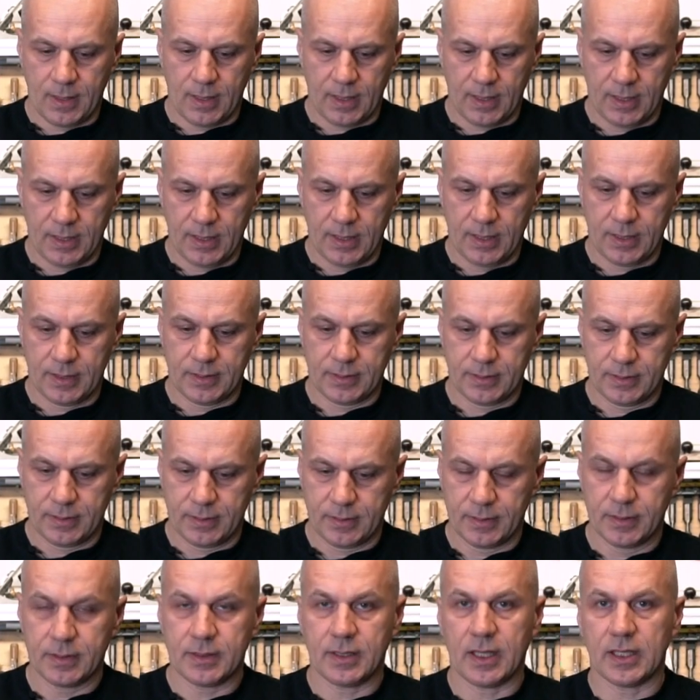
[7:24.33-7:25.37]
and
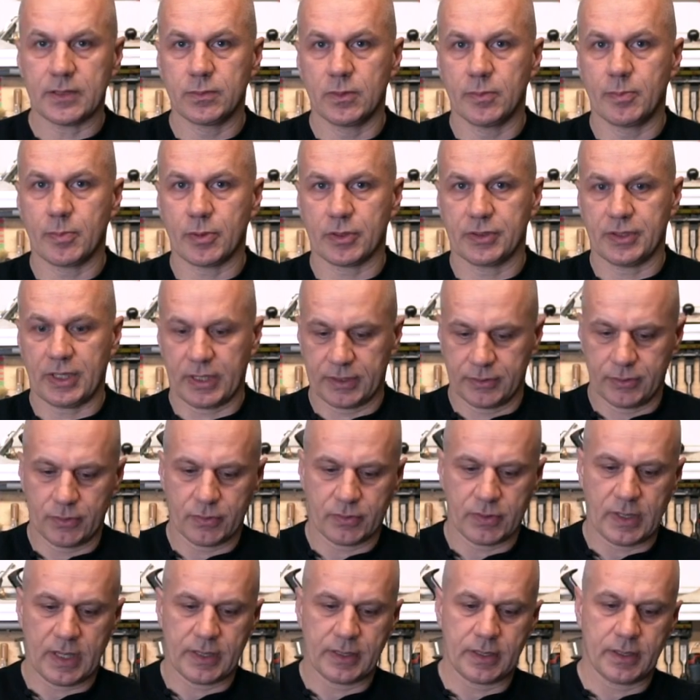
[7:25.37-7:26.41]
that will protect your
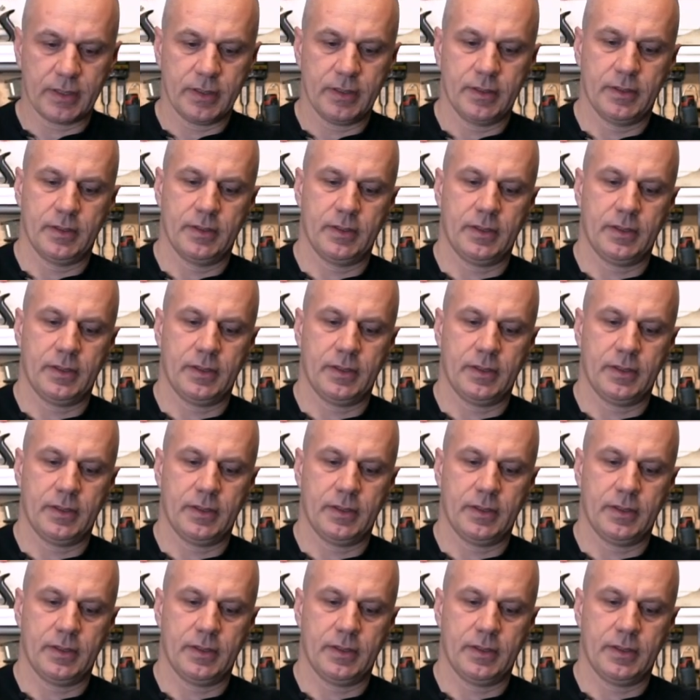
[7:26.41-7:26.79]
runner